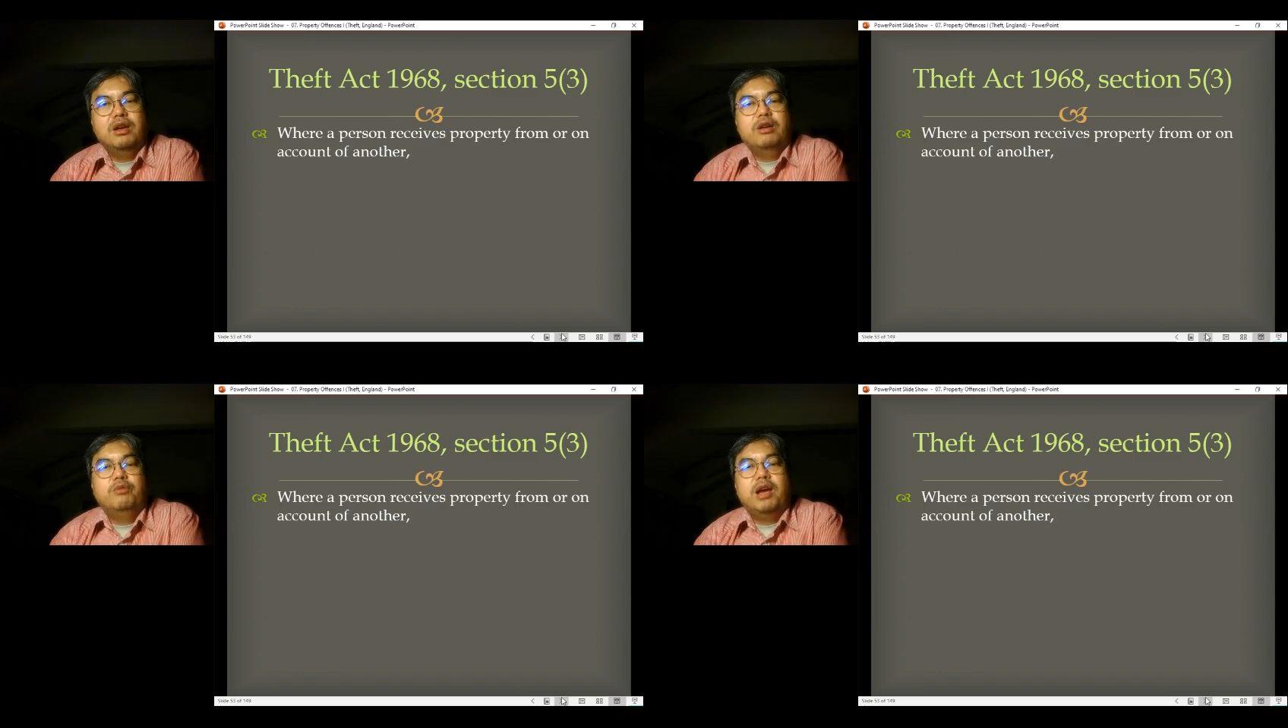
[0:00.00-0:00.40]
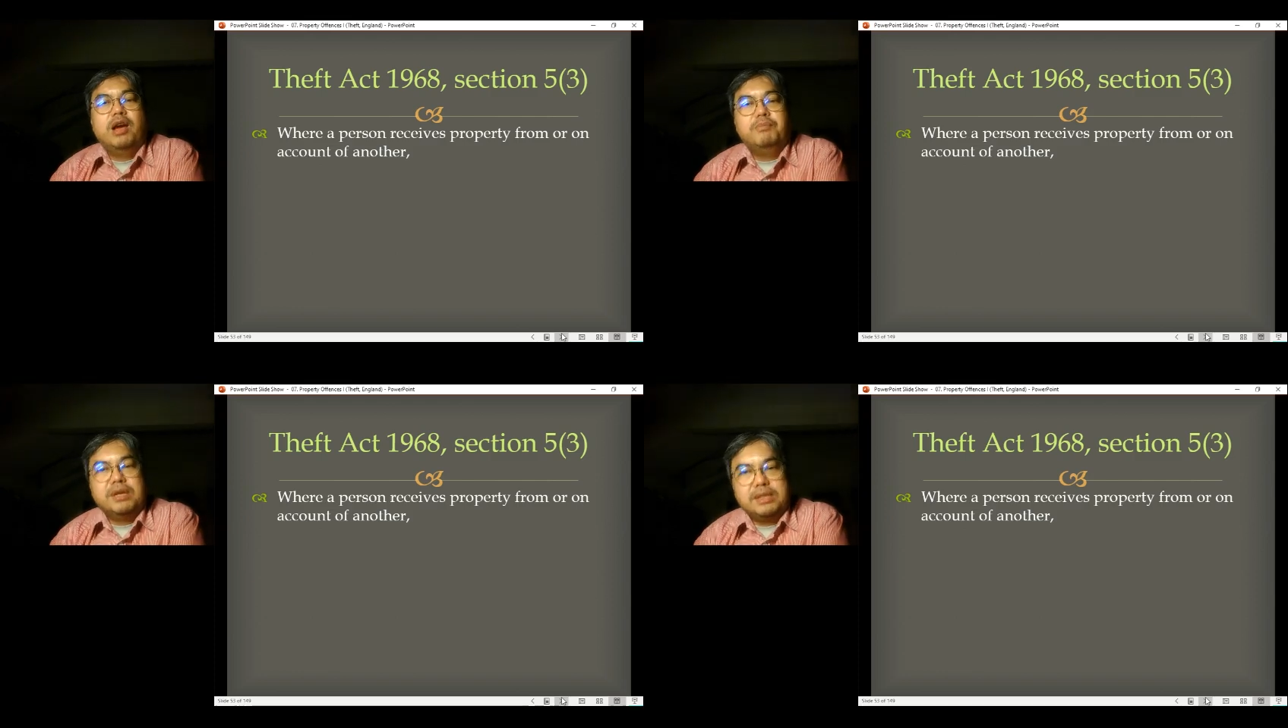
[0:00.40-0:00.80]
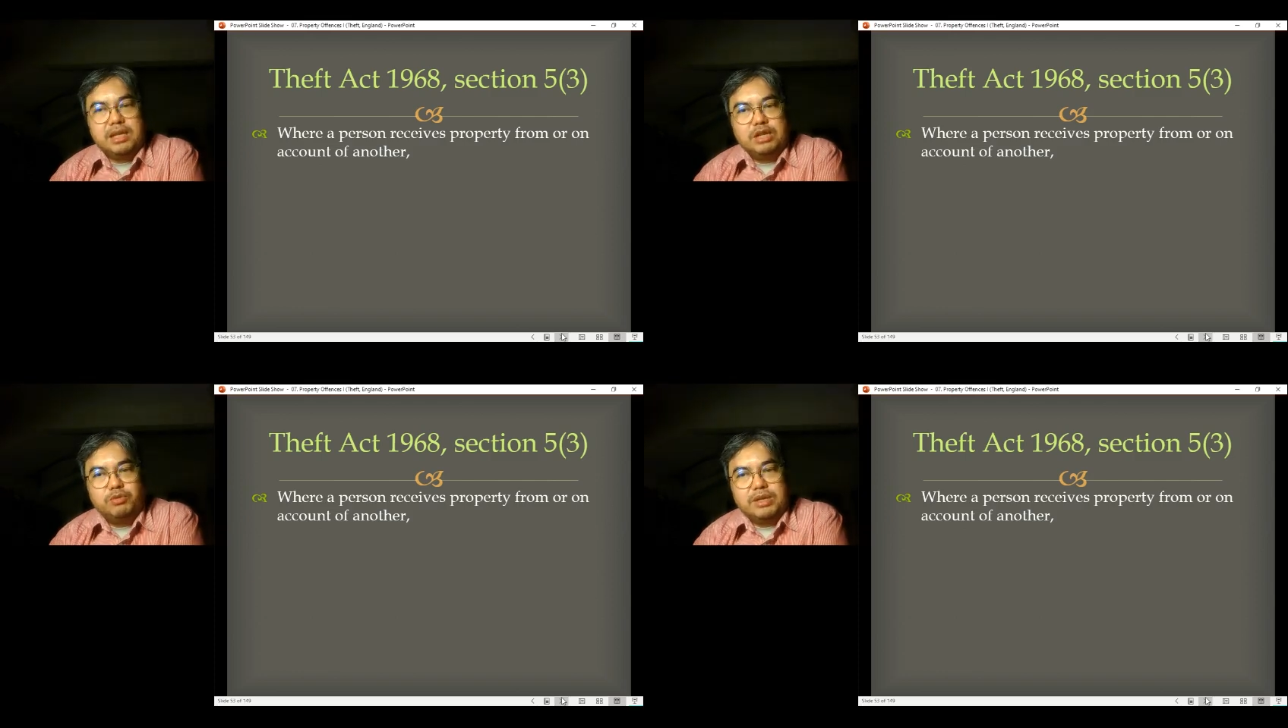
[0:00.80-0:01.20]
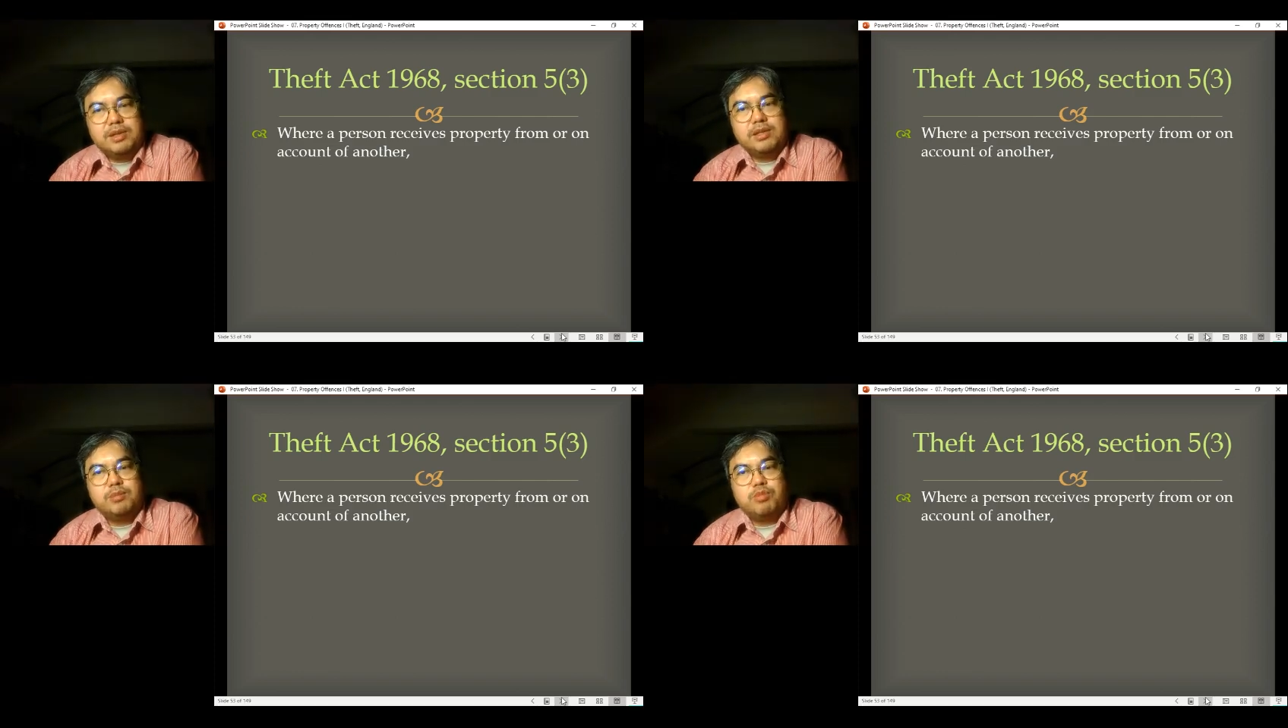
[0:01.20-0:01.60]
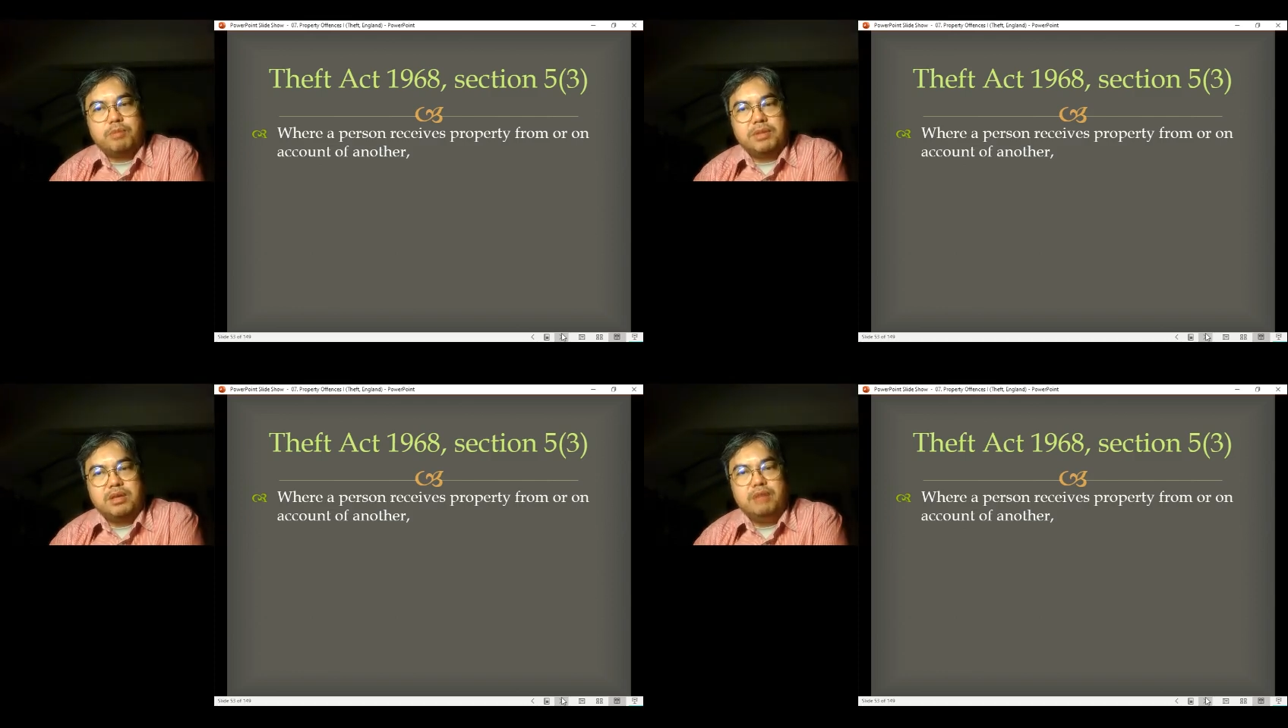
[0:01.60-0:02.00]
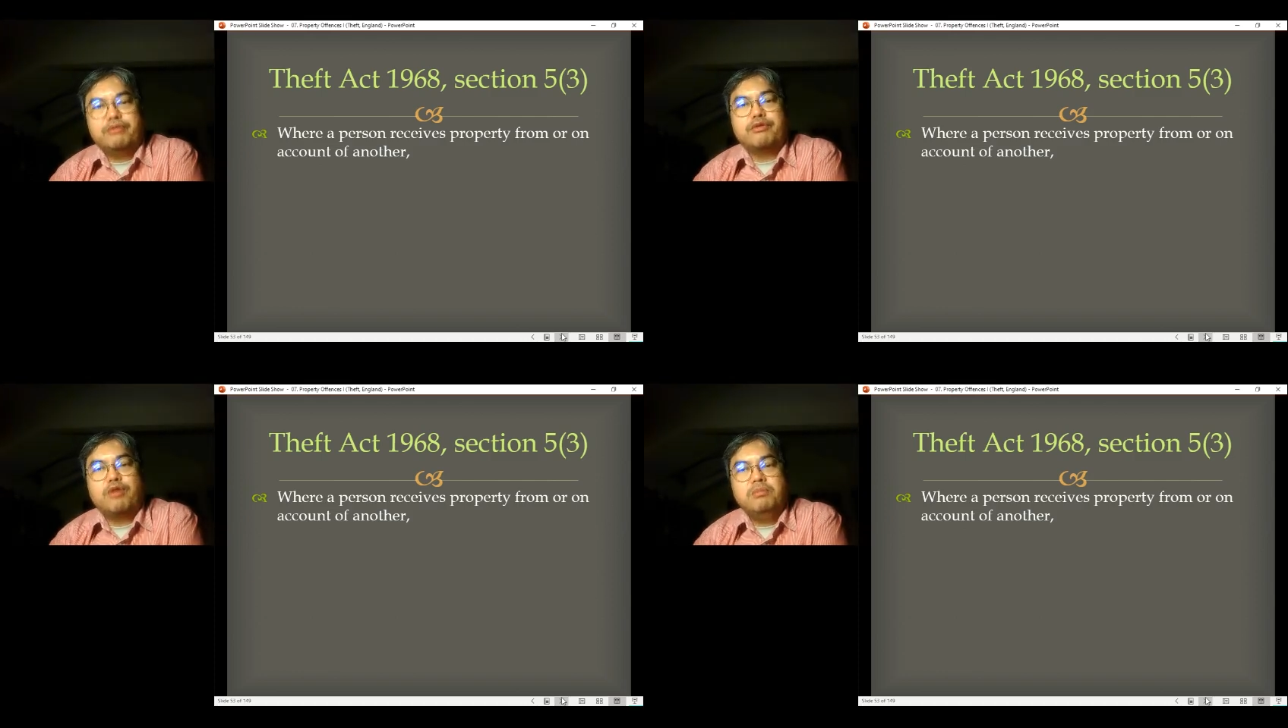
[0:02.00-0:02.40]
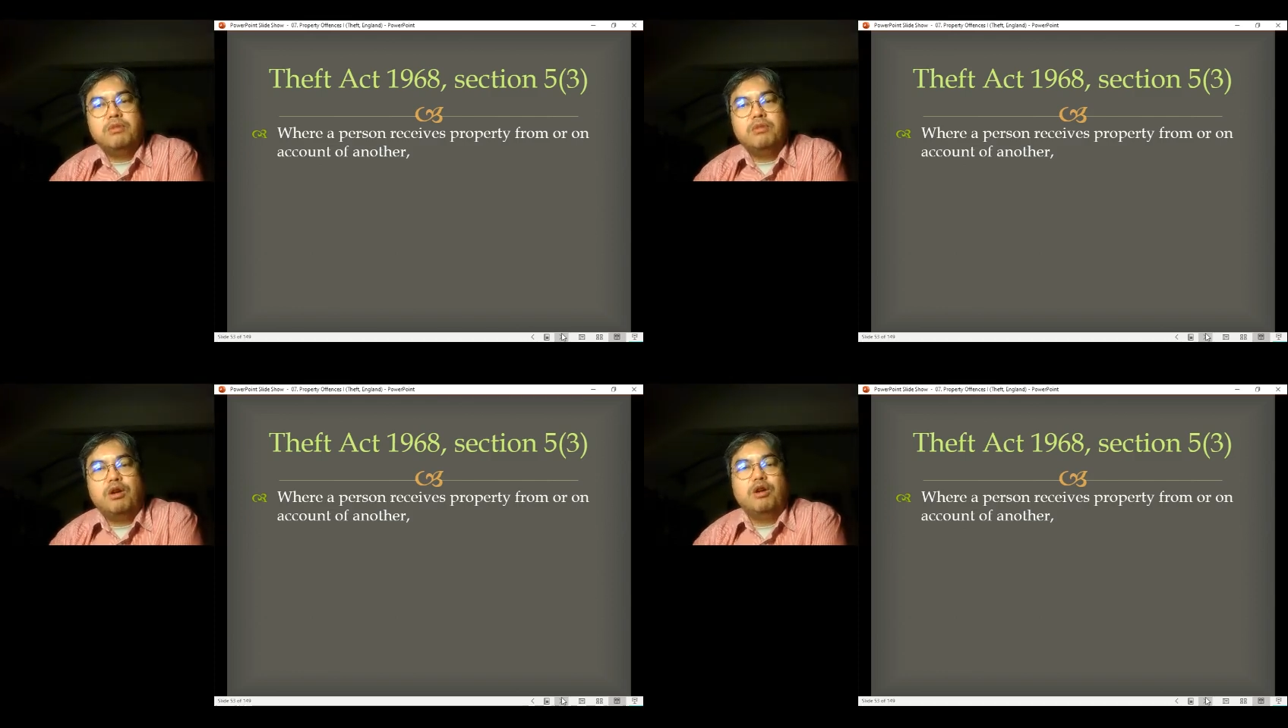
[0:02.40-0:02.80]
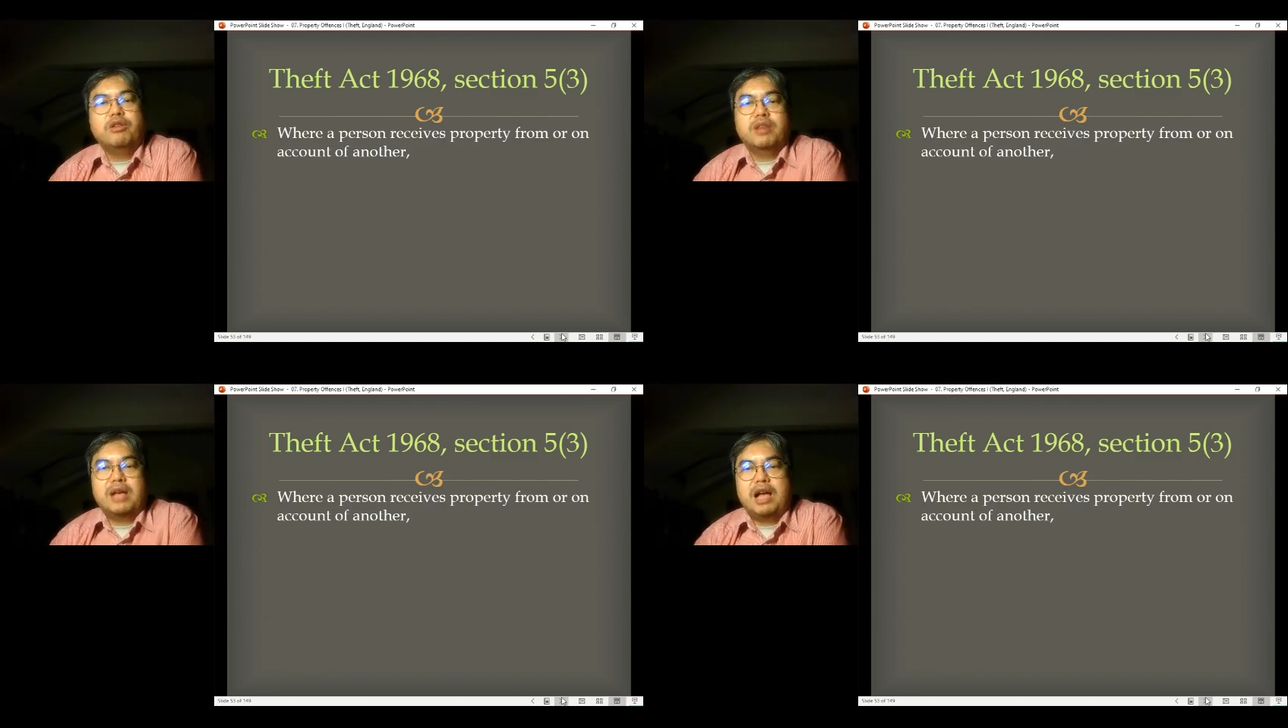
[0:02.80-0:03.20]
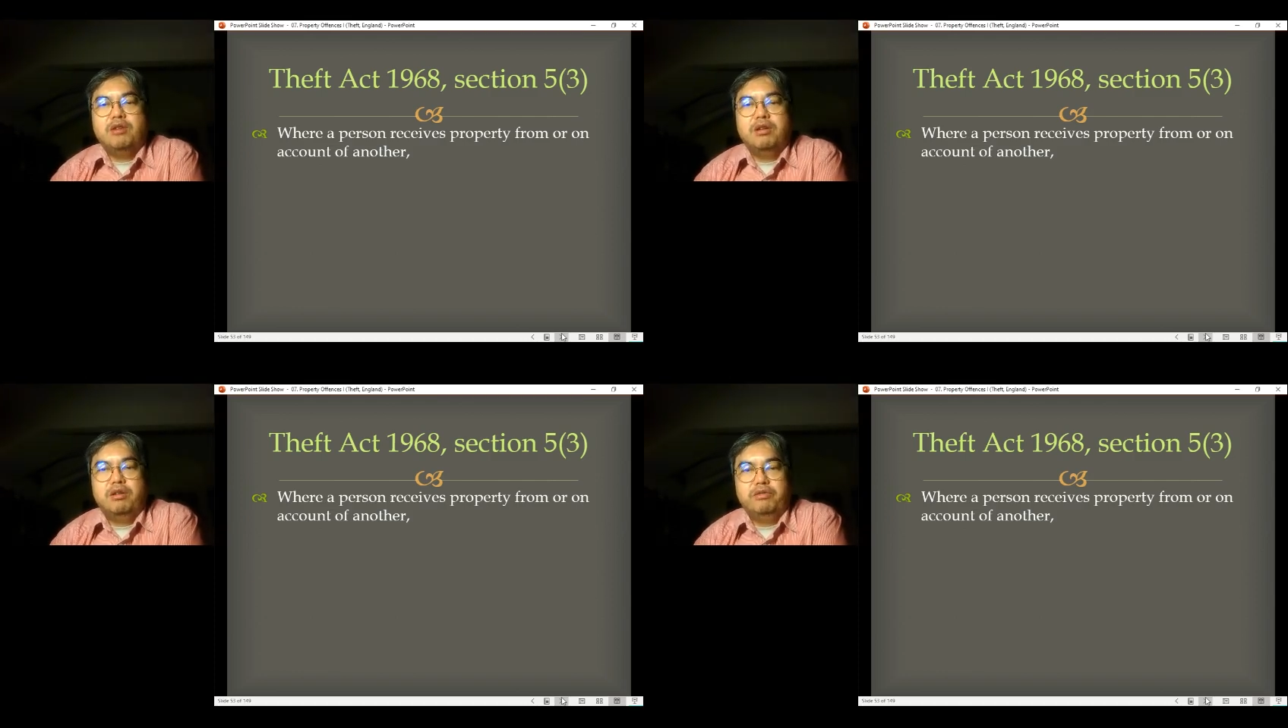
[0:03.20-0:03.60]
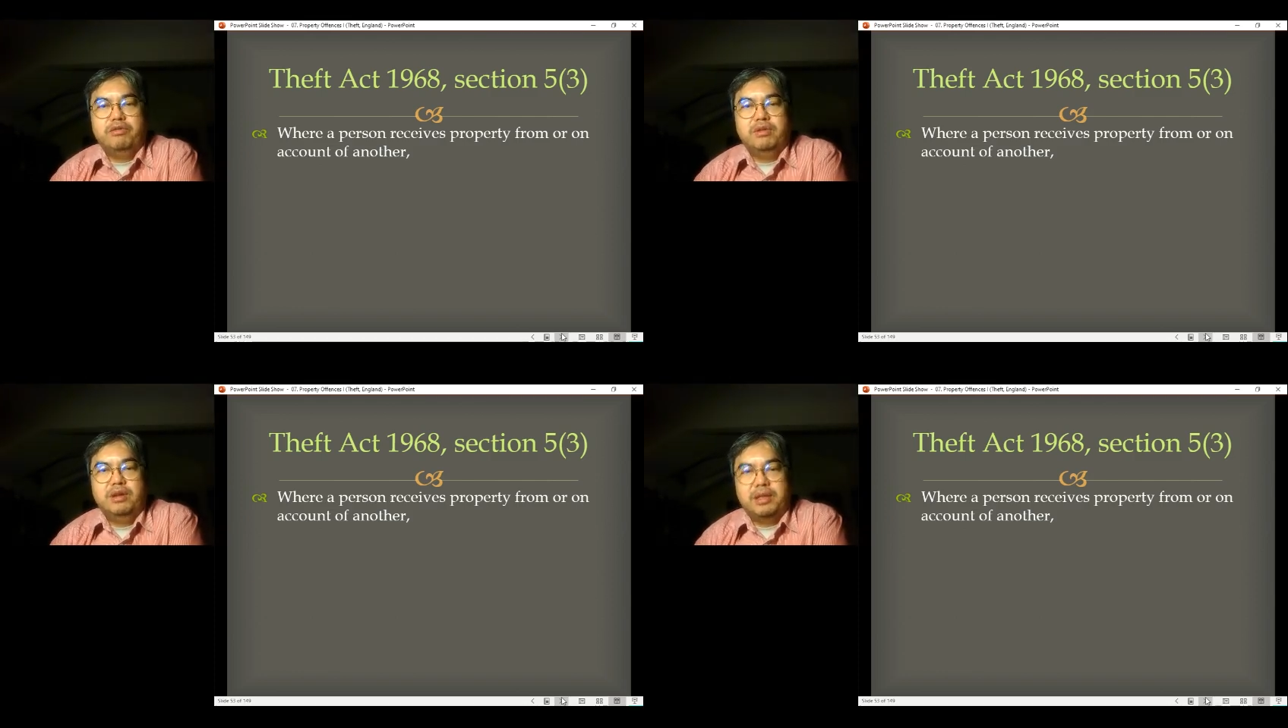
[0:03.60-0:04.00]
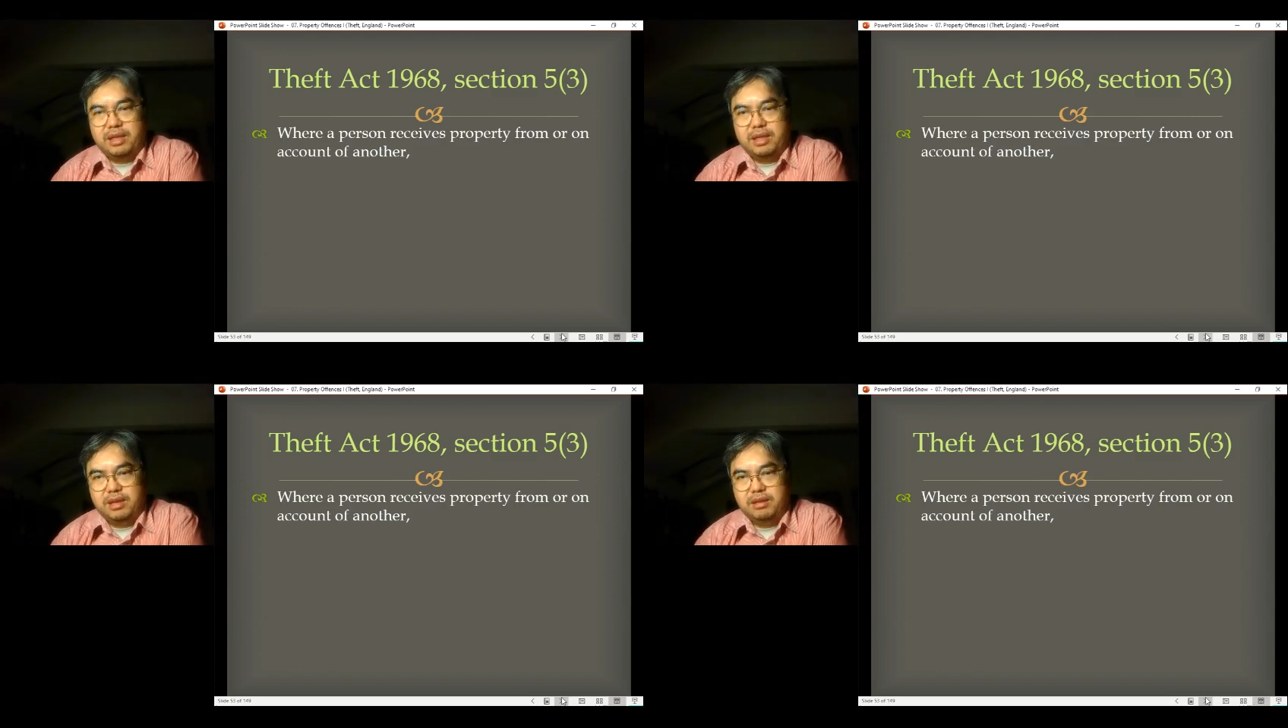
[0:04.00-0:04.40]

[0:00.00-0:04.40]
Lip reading: where a person receives property from or on account of another.